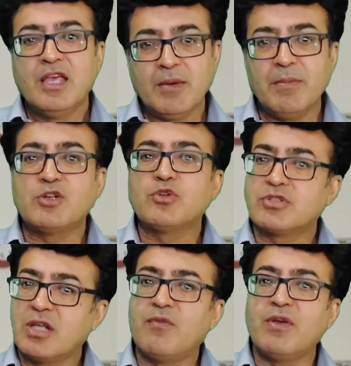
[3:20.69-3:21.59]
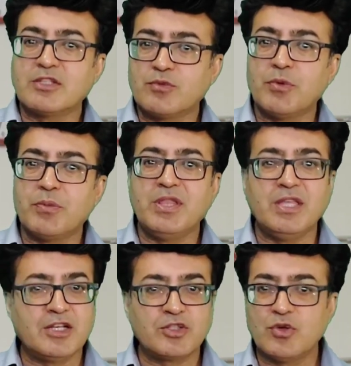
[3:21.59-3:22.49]
hematosalpinx would be
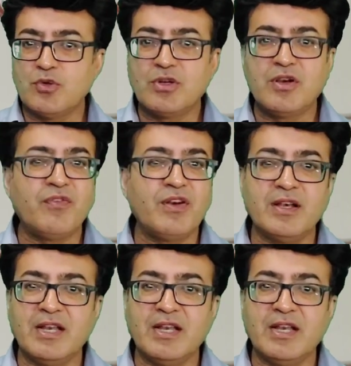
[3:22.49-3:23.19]
there so different